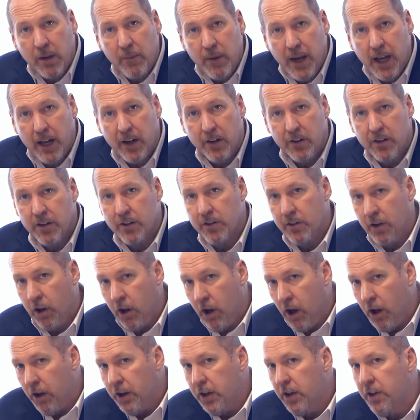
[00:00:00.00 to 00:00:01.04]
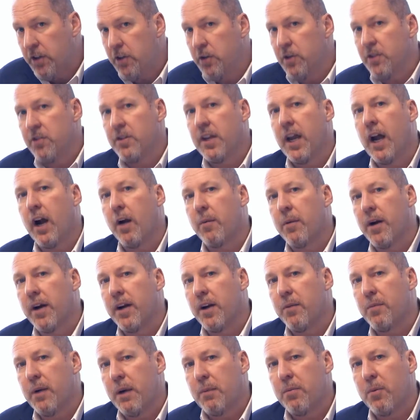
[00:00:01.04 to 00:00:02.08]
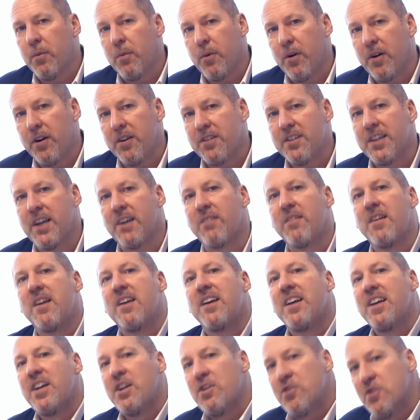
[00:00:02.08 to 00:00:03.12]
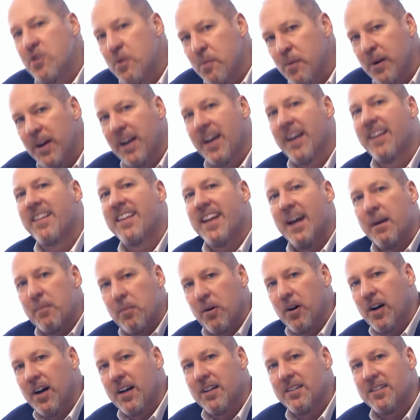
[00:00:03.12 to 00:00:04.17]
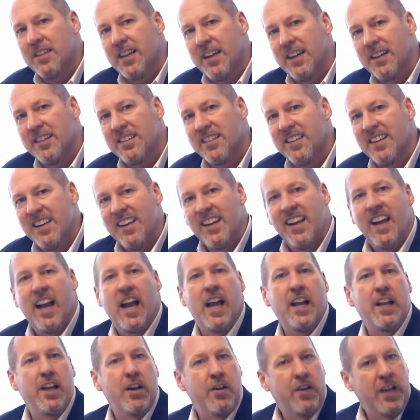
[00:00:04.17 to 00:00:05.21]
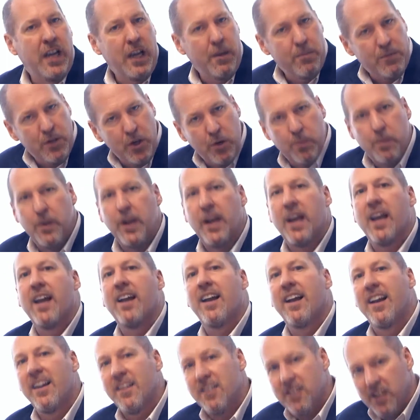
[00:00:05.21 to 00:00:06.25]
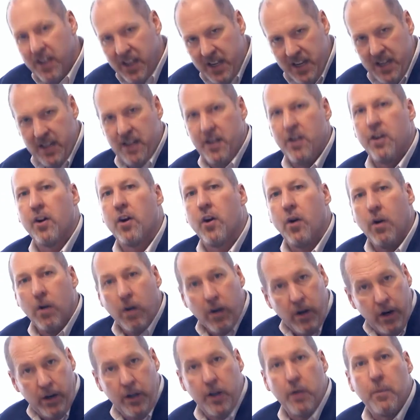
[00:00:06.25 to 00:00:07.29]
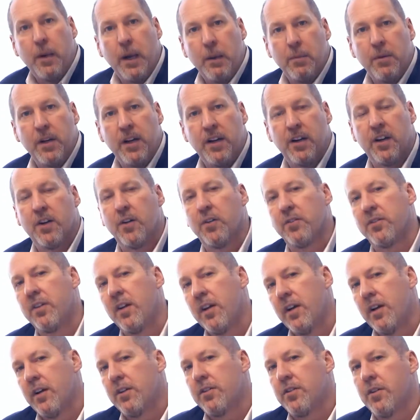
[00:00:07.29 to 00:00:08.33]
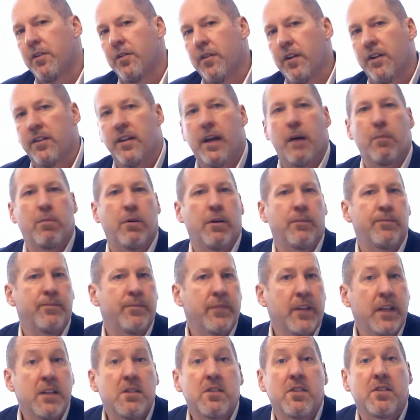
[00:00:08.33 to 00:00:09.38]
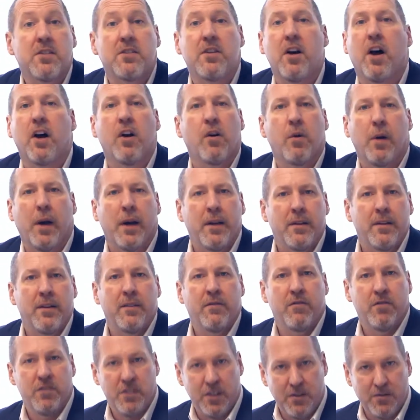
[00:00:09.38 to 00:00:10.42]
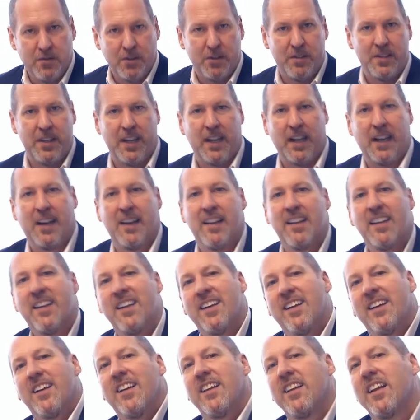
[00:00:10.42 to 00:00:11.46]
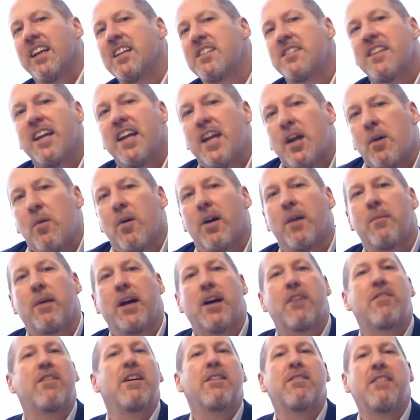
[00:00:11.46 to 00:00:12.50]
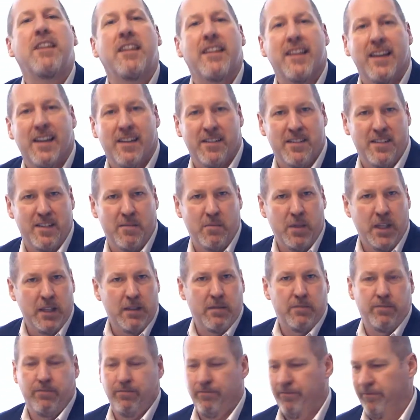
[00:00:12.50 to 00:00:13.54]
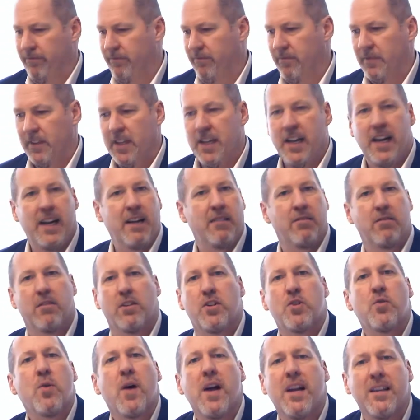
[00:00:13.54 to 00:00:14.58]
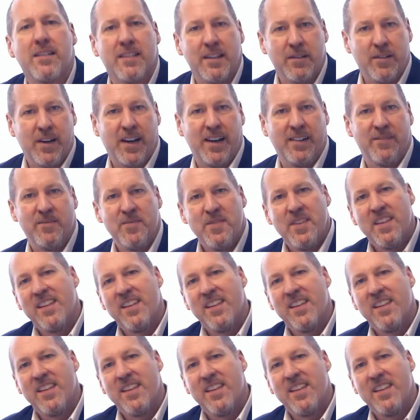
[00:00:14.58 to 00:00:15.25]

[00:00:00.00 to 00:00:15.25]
that matters. This is all you do is care about your people more than yourself. You duplicate that process, and you keep duplicating until you hit your goal or your people hit your goals. So for example, let's just talk crazy, just for a second. Let's say you want to make $50,000 a month. Okay? Crazy, right?